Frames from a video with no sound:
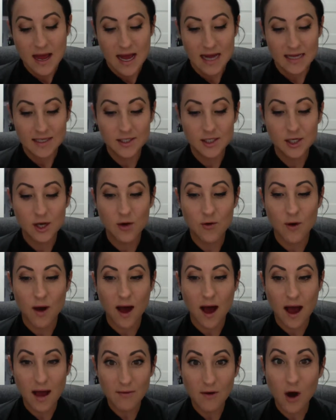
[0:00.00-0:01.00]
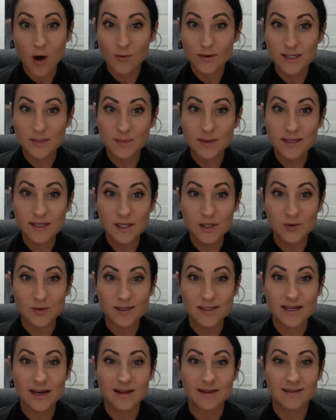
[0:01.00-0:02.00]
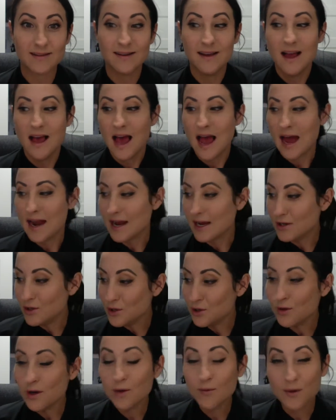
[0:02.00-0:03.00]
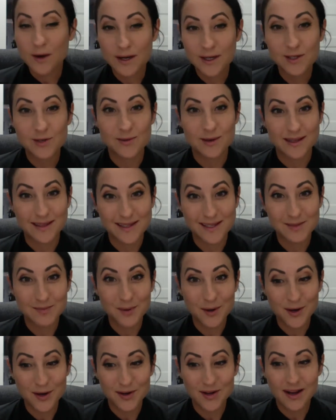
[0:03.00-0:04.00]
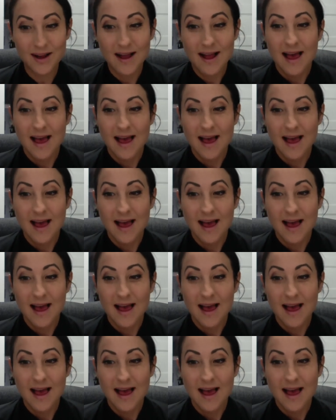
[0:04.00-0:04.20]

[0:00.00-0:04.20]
And so I've always been a storyteller and I knew I wanted to write this book.